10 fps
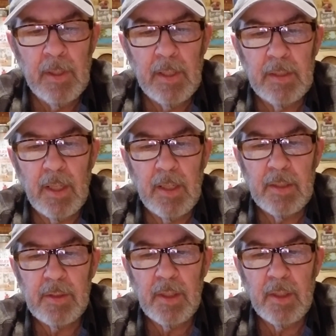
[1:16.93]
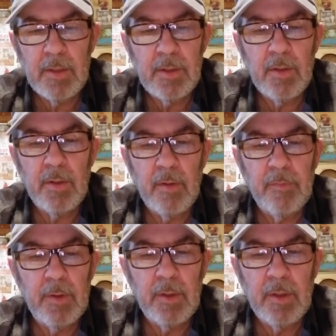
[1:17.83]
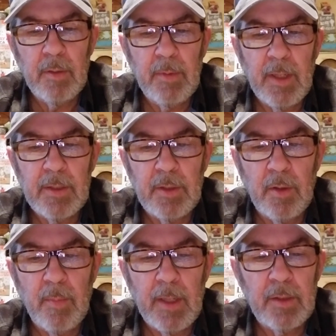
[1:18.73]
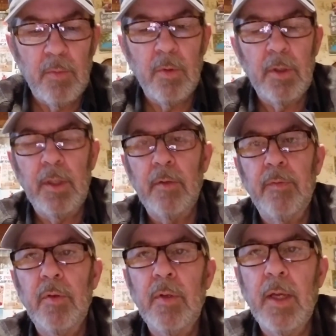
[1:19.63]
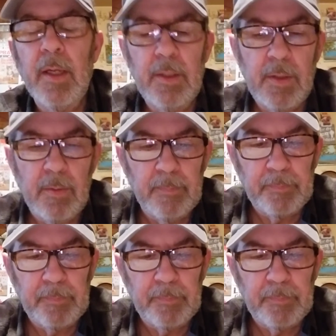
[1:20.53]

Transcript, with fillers: And Diane's son is still not feeling good but has to go back to work in a few days.